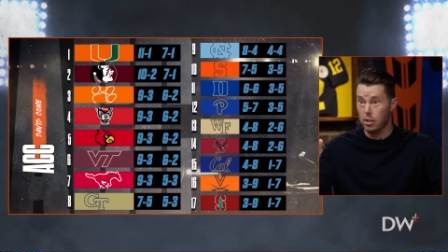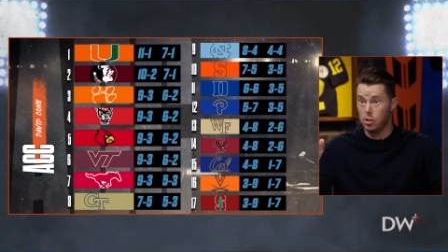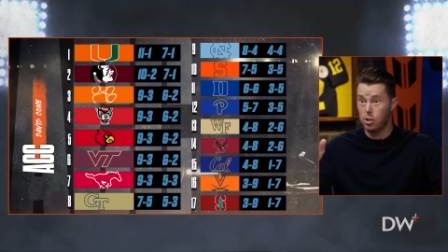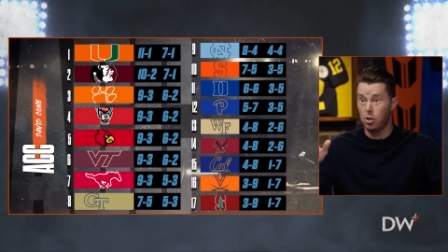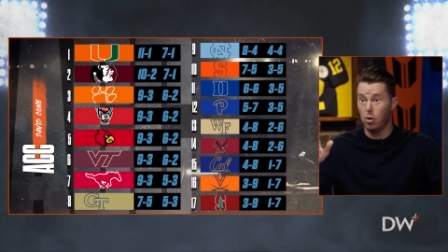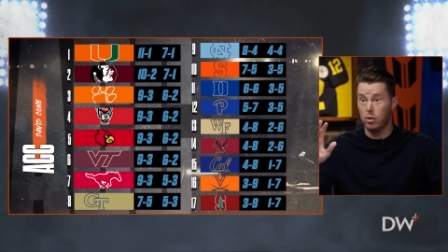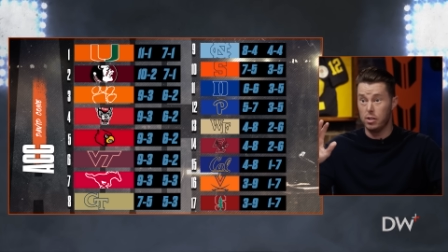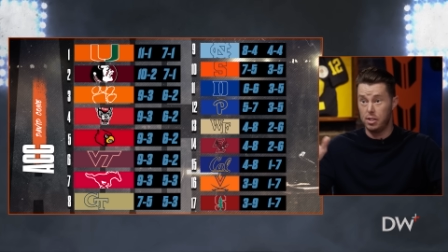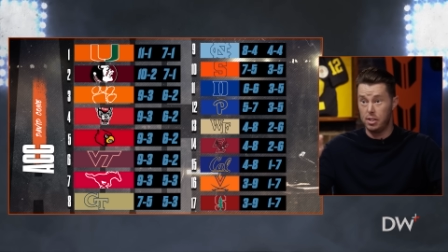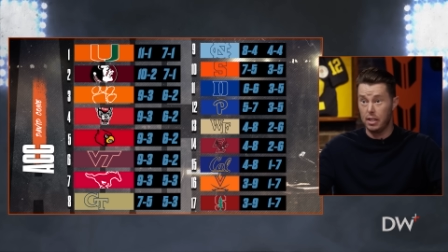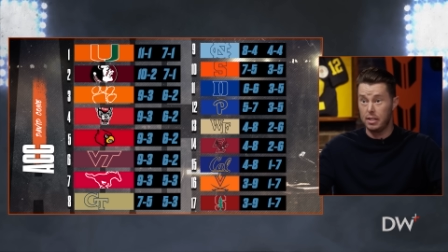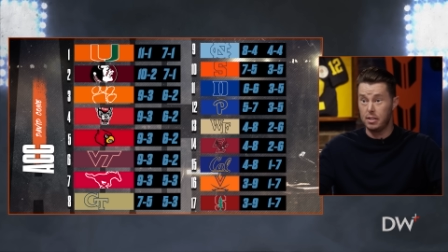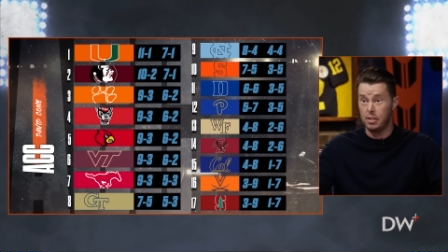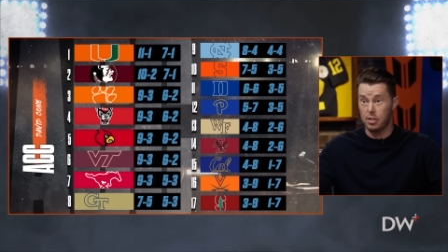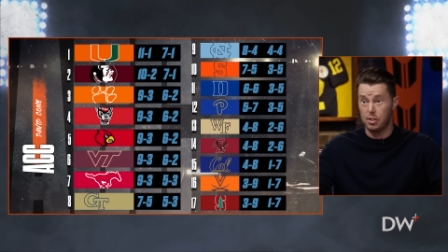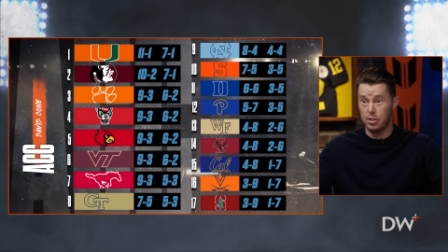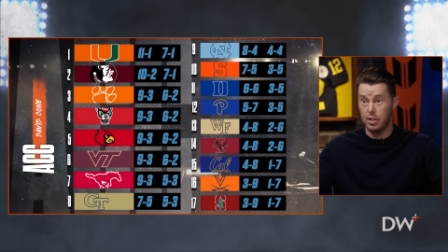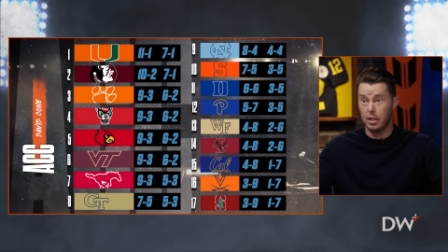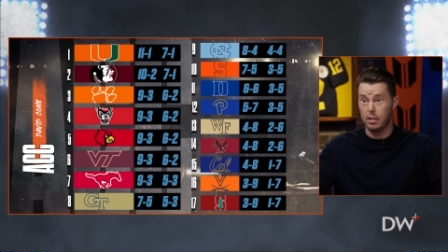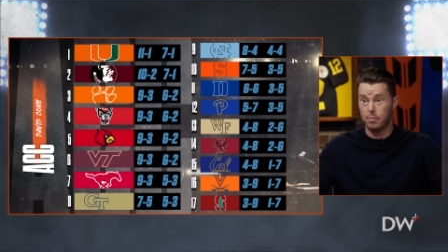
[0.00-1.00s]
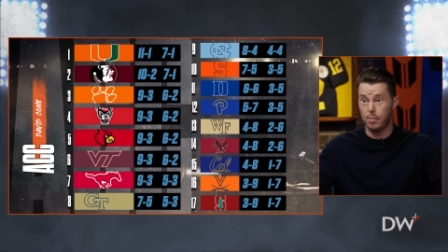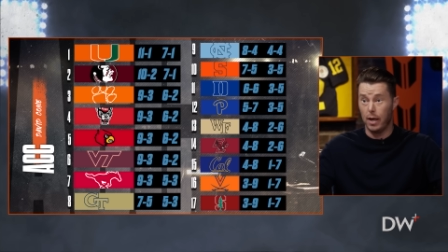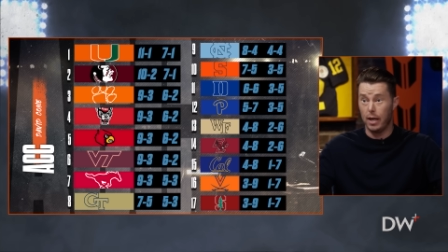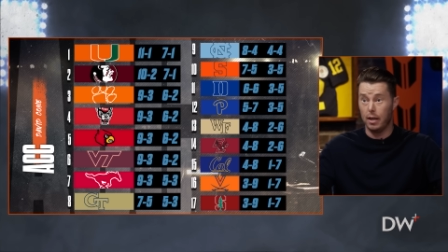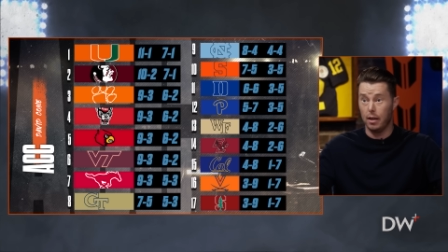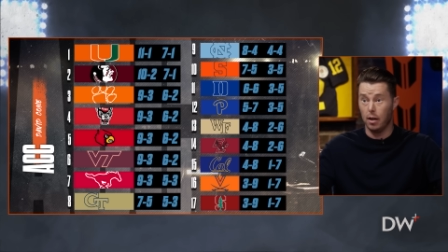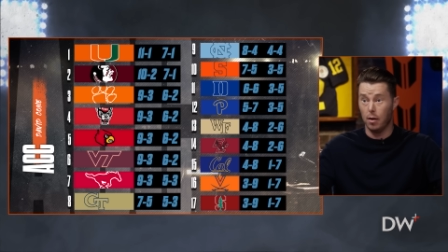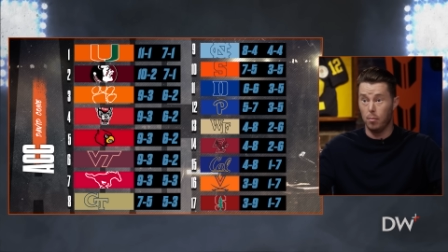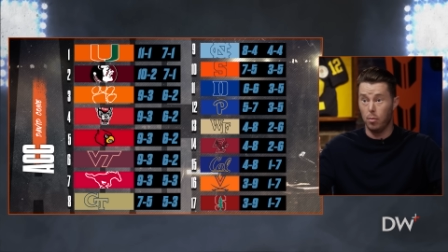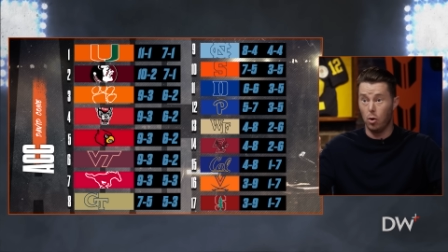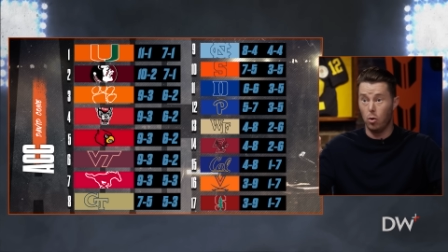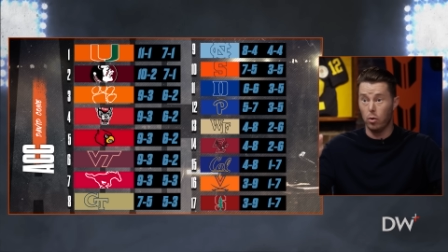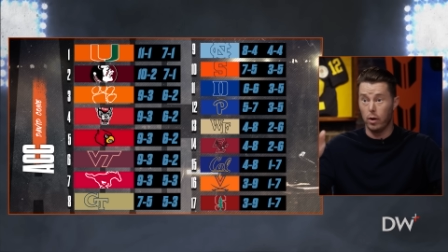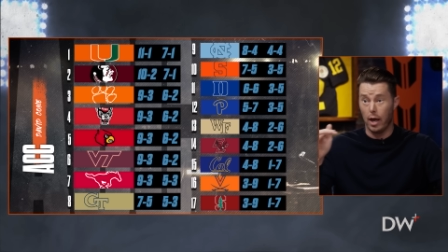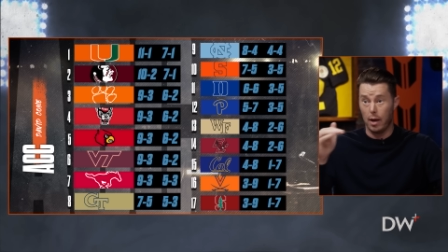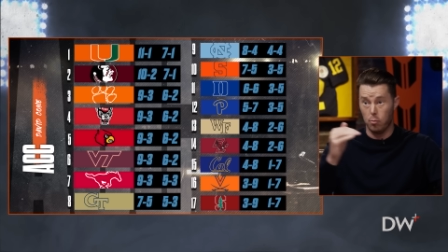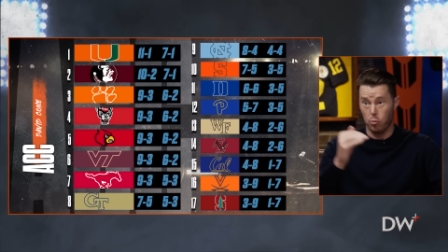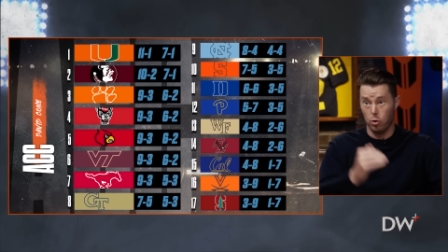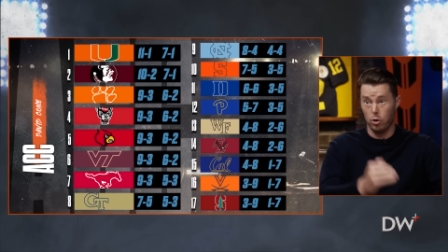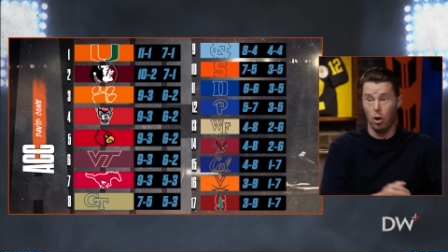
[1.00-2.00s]
So a 6-6 making a bowl
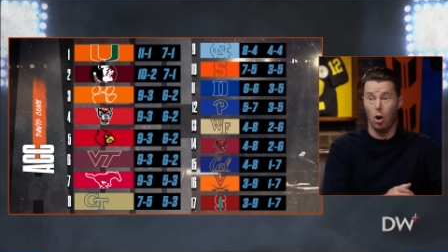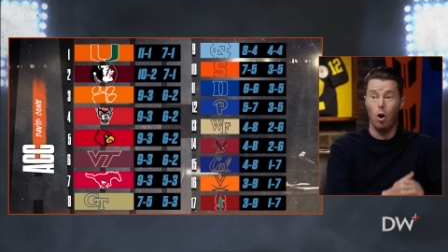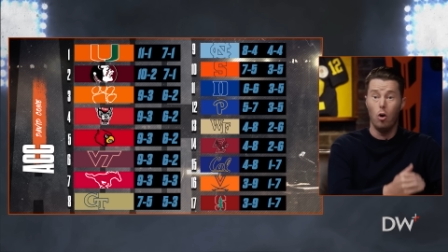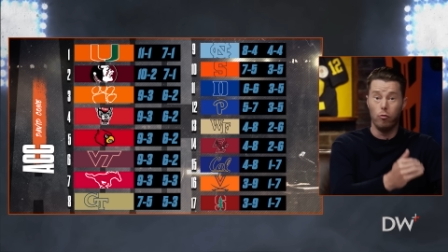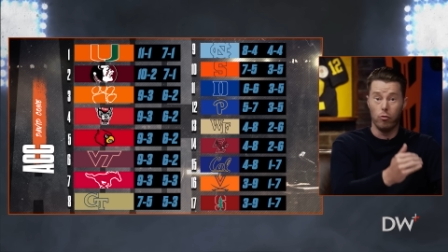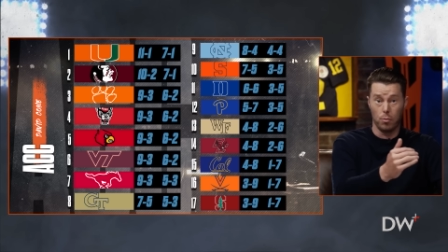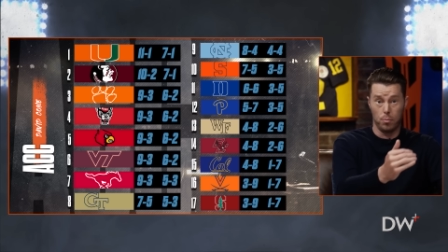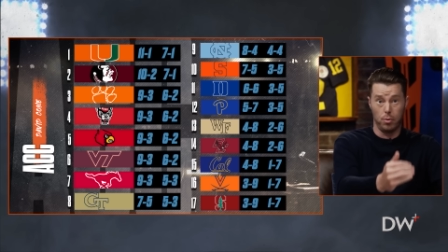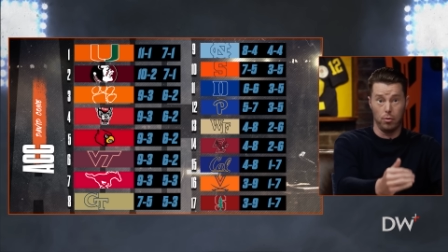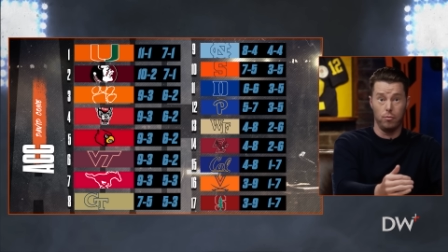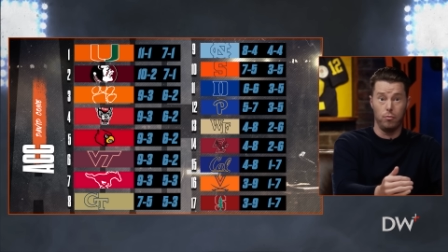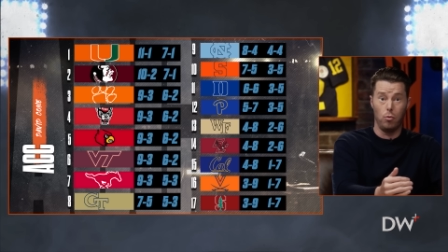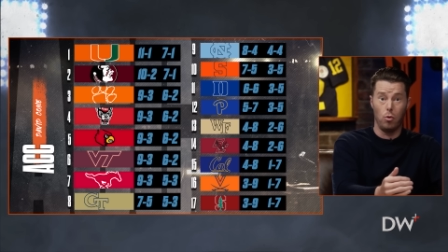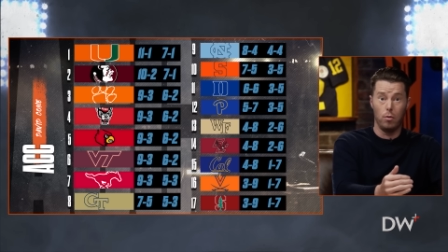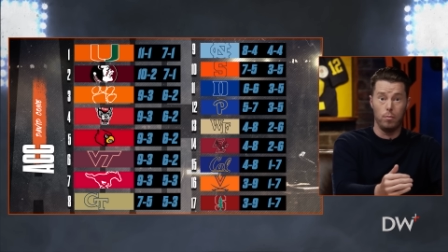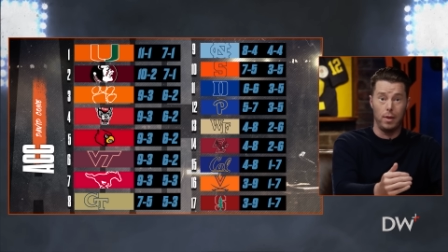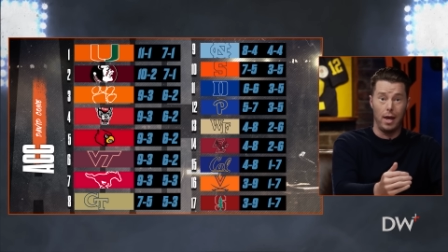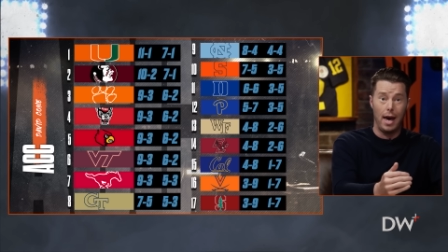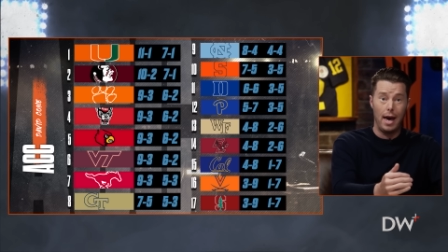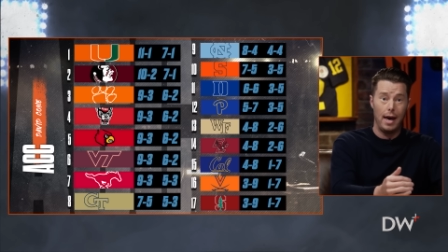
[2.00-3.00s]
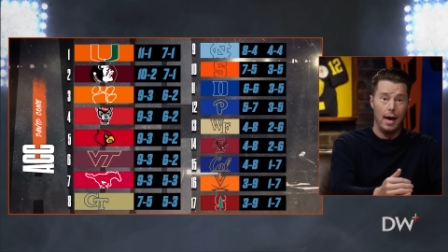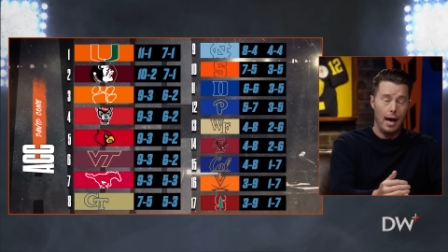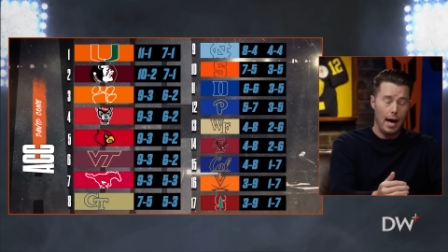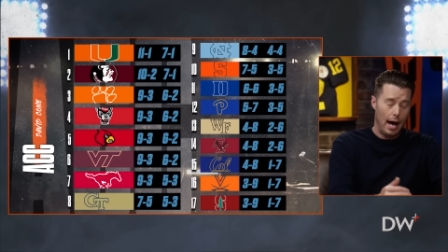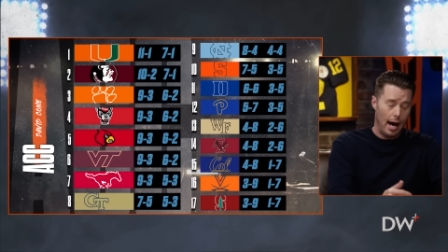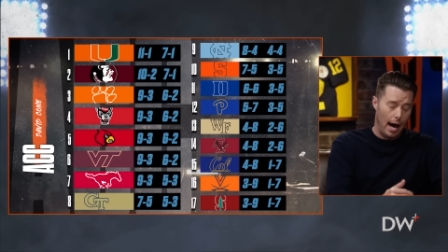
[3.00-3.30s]
game would overperform that.